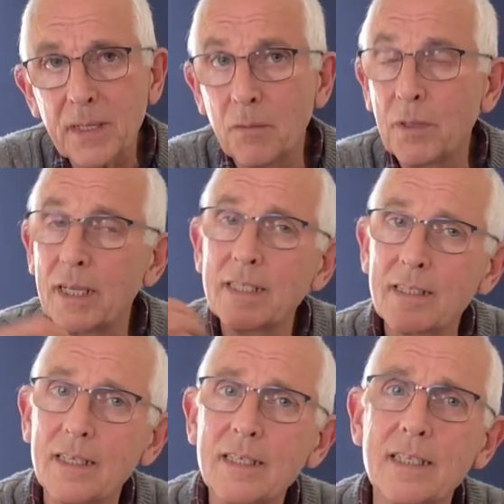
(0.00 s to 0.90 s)
And when I
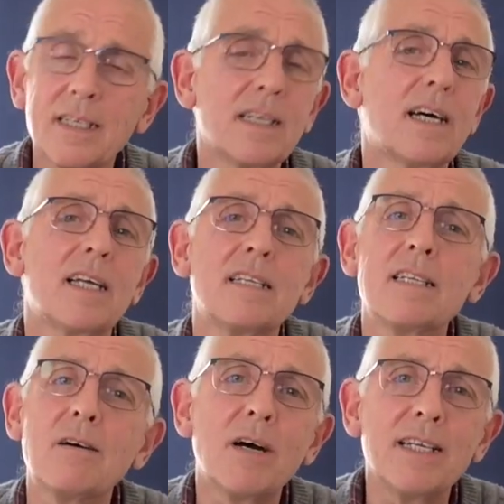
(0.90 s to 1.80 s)
started, I had
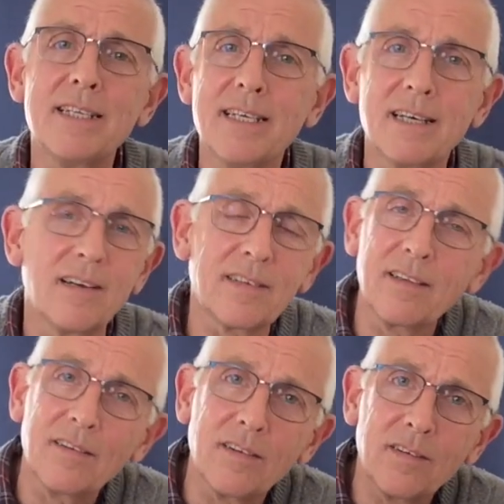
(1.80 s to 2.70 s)
no idea I was
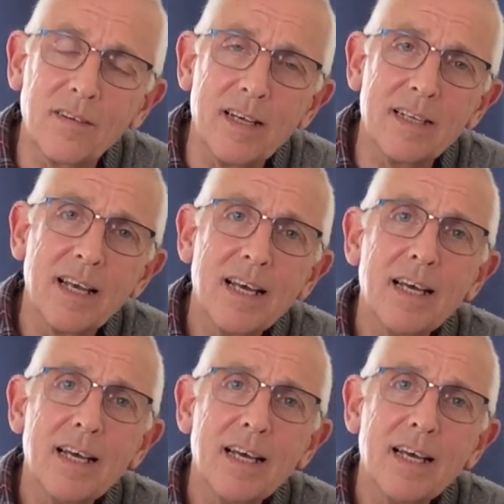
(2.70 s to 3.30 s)
going to succeed.